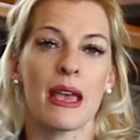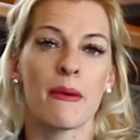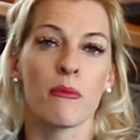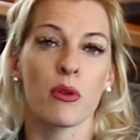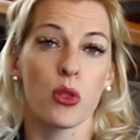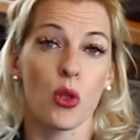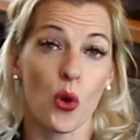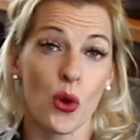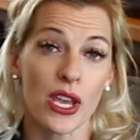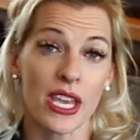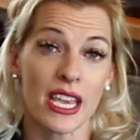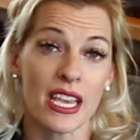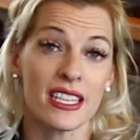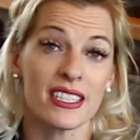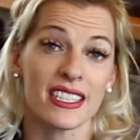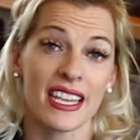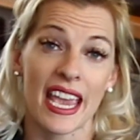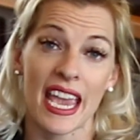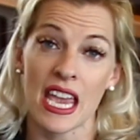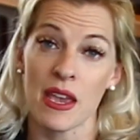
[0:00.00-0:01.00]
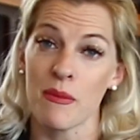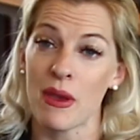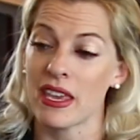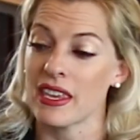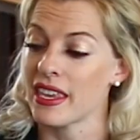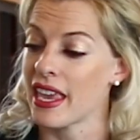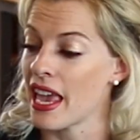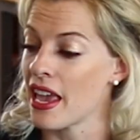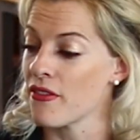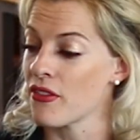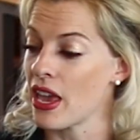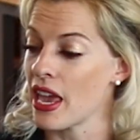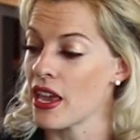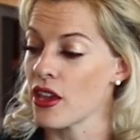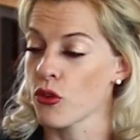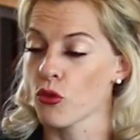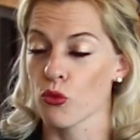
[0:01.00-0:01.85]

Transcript: employees came and gave a